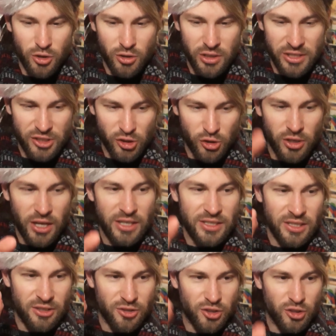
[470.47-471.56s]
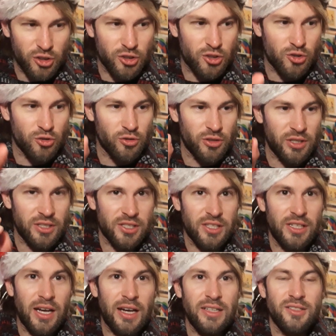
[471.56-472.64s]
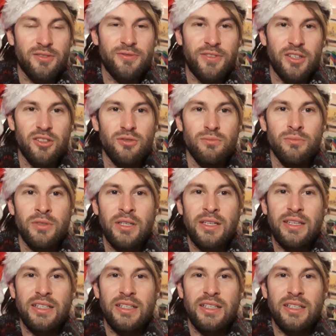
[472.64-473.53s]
it's a good idea. It's a good story. It's a nice film